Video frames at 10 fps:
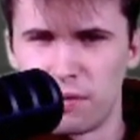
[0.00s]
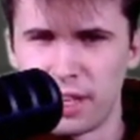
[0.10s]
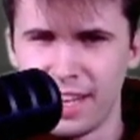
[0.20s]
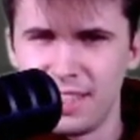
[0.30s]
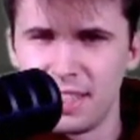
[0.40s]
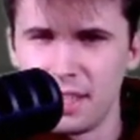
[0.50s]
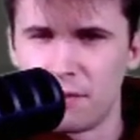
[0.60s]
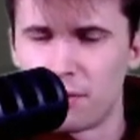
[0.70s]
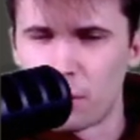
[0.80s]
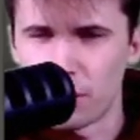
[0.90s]
knight to
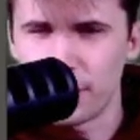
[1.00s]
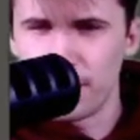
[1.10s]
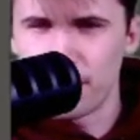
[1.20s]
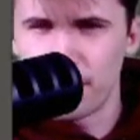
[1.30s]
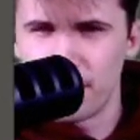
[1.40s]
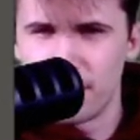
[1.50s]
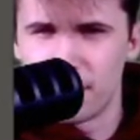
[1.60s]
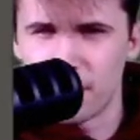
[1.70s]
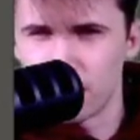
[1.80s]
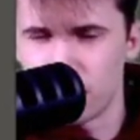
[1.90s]
e4 here
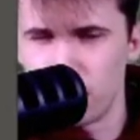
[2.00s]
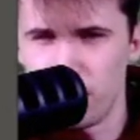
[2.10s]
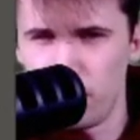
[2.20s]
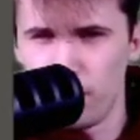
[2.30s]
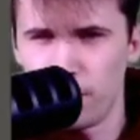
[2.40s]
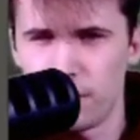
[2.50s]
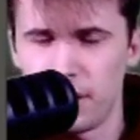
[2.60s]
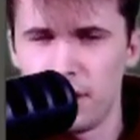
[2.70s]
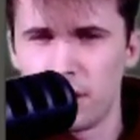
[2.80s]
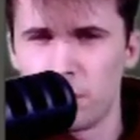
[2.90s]
is also a move that
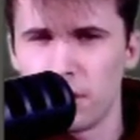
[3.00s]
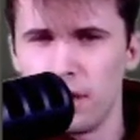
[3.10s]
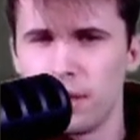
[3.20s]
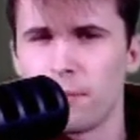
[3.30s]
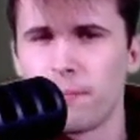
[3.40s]
he can play. I